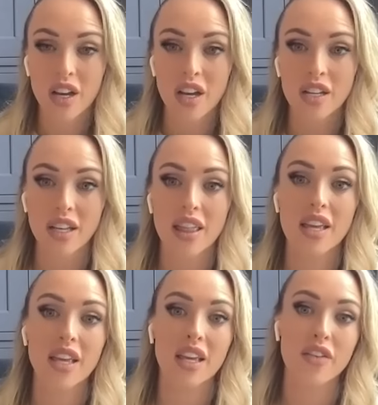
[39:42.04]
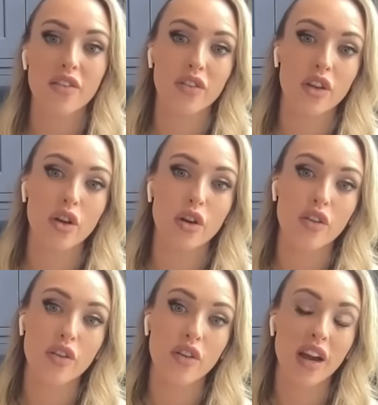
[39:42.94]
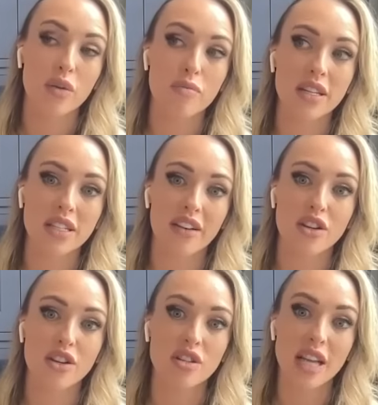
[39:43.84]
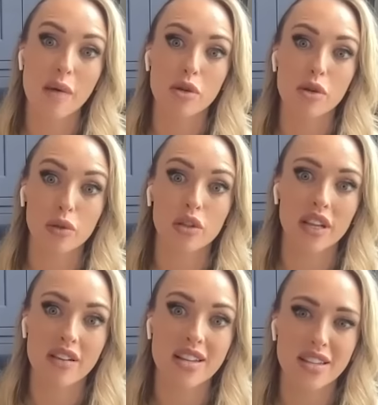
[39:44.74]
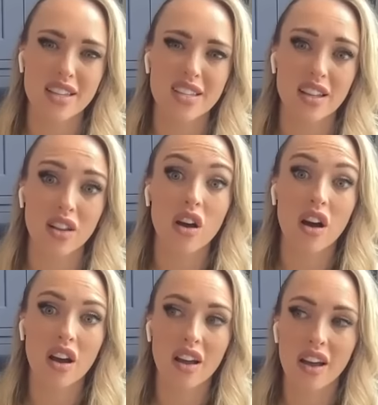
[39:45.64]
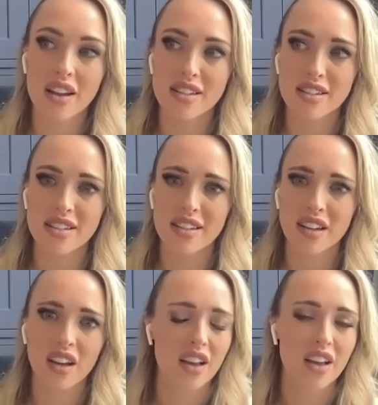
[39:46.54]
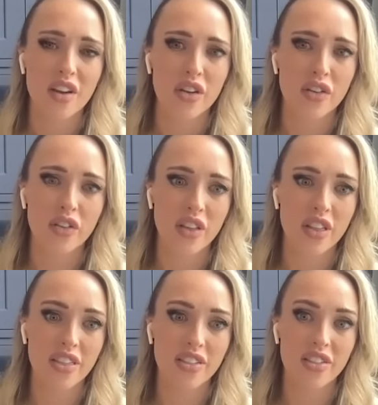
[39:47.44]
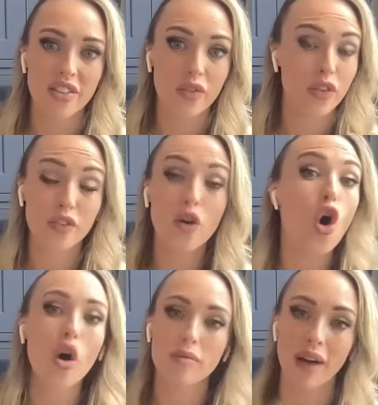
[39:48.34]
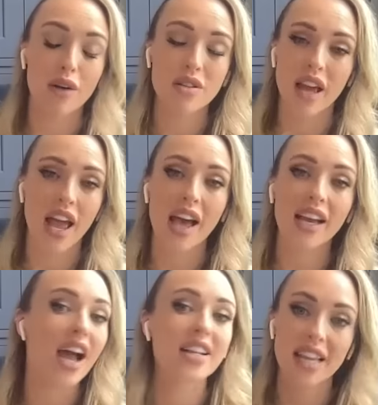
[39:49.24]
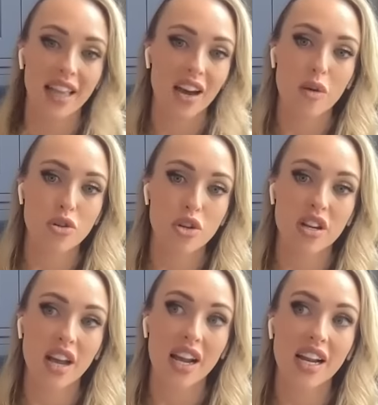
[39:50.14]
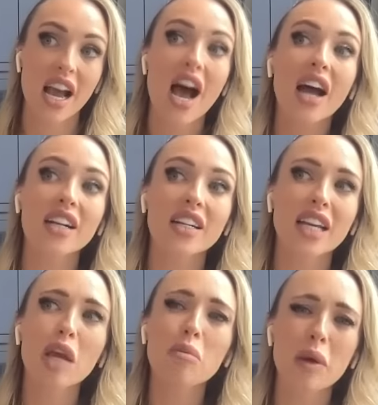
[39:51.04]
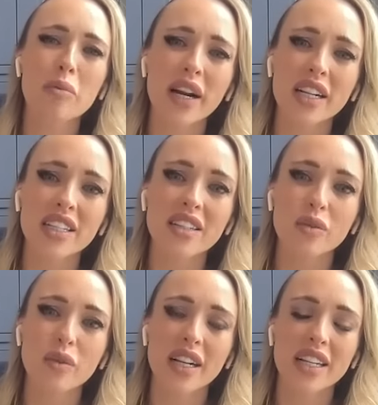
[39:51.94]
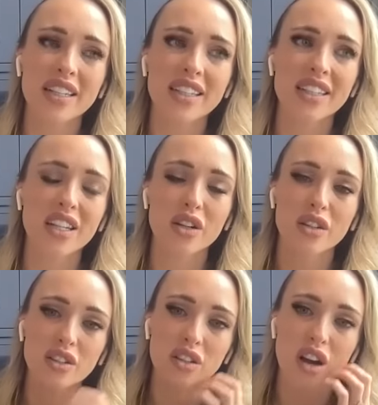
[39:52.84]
I think if you know if you've had a miscarriage you see how much blood there is it's a lot and for four I was like I can't take that option and I can't keep being pregnant when yeah. you know it's not